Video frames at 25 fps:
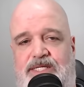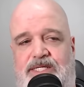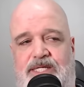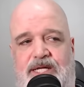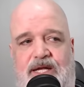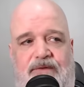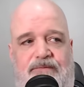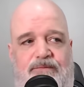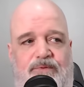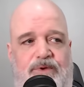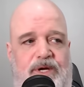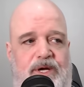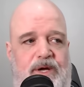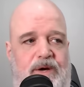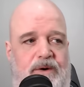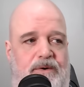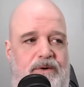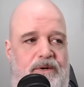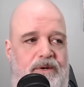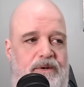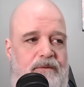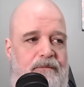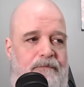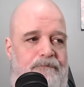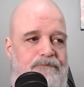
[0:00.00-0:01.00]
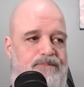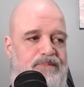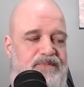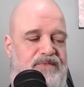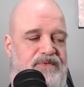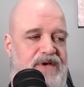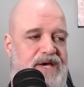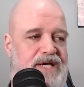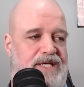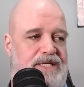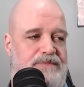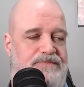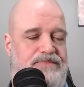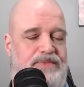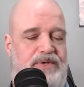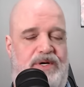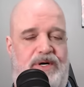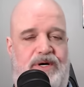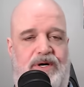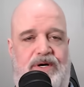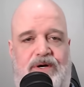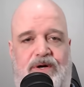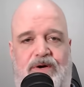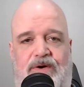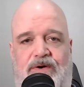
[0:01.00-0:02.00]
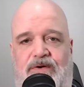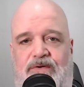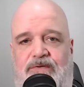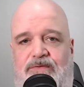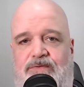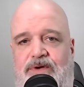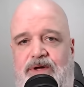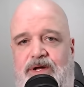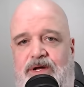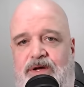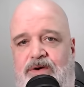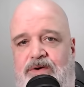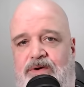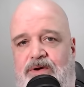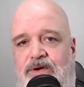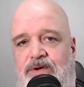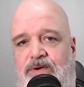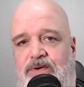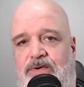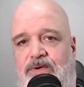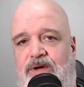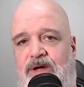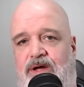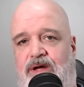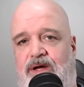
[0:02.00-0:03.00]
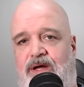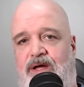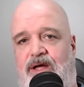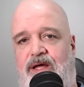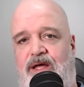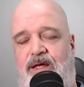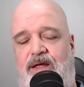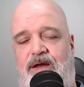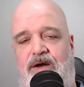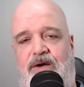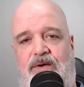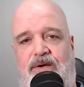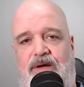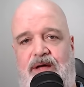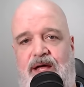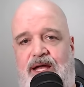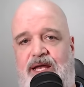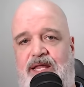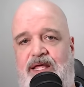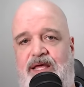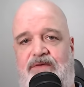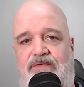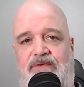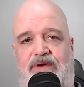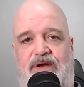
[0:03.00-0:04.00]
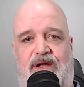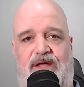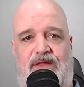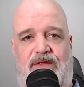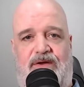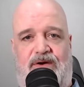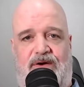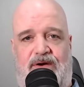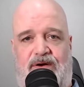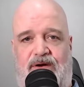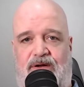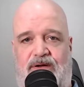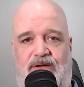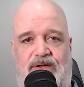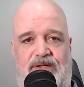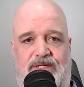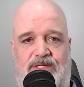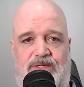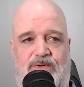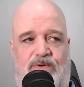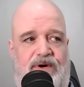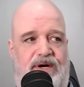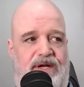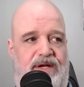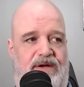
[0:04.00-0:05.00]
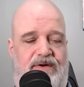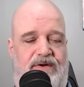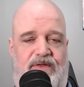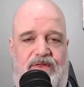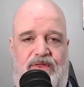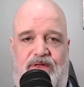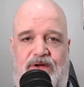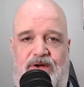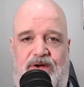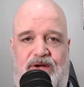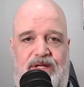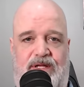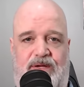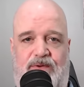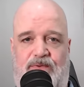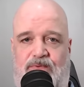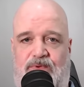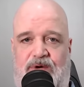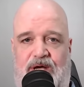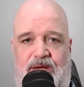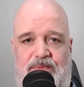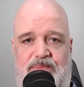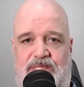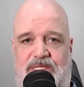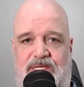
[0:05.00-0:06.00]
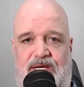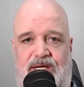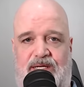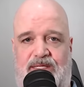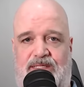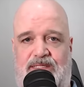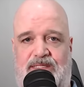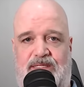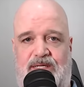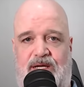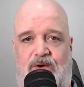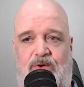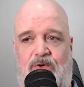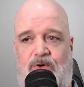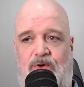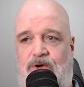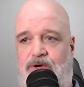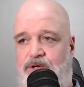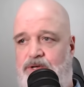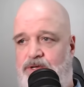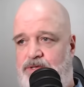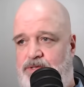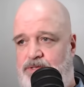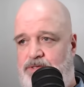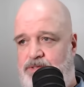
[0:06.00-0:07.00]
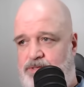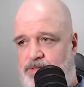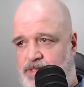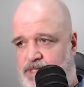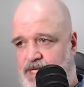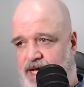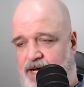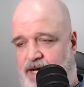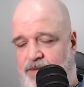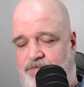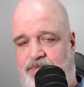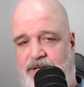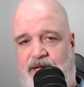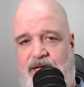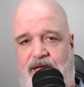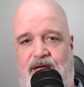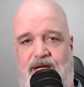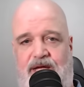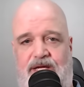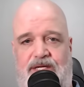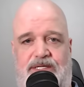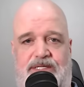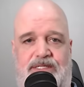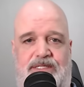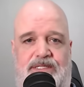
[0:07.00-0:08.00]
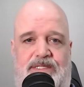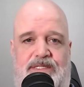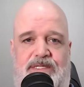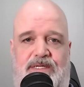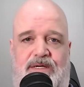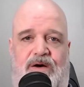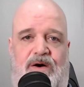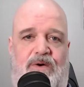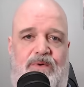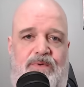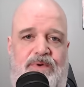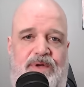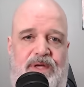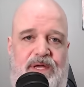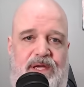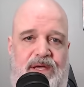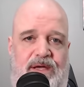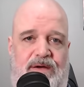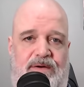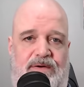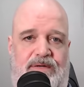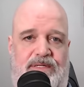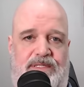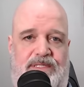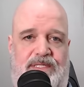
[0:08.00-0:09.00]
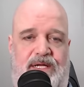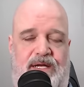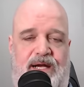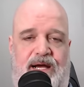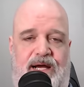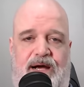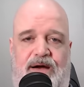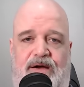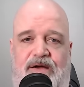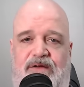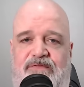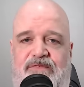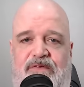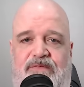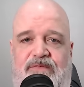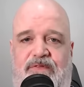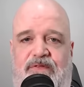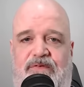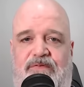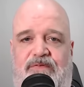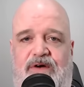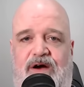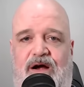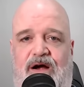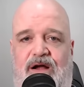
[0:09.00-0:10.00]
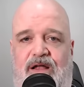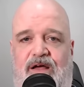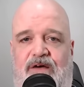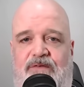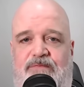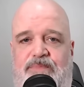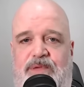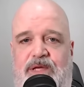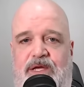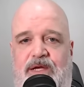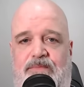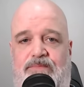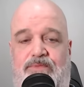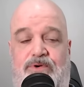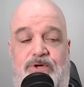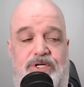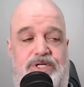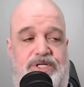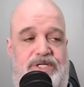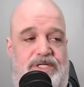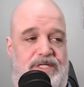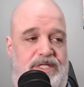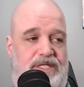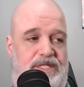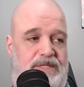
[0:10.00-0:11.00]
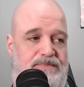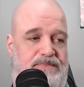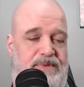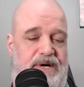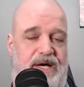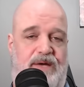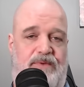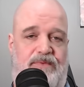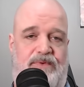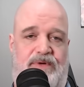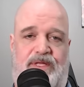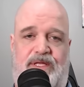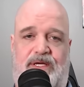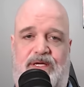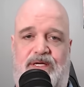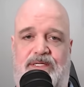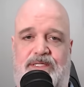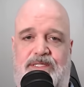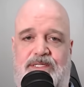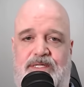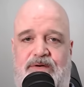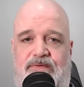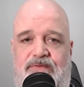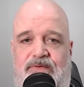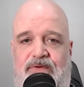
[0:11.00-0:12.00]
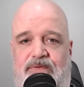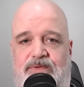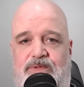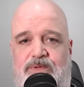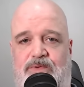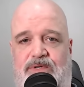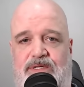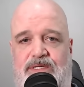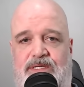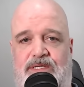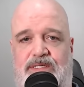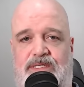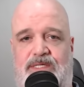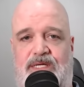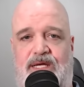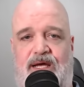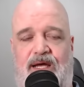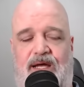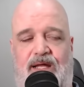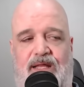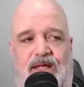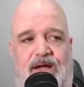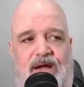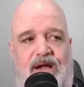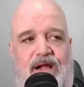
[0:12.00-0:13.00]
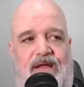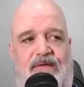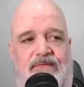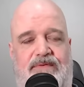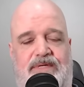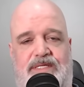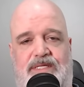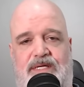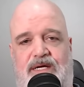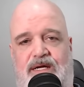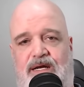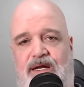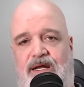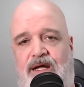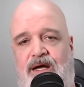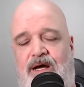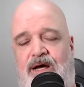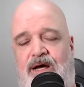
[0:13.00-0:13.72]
that if we go to Facebook or if we go to, you know, any of another 20 or 30 websites or news applications, all we hear is the narrative of the far left being pushed despite what the conservatives want to say. And then all of a sudden,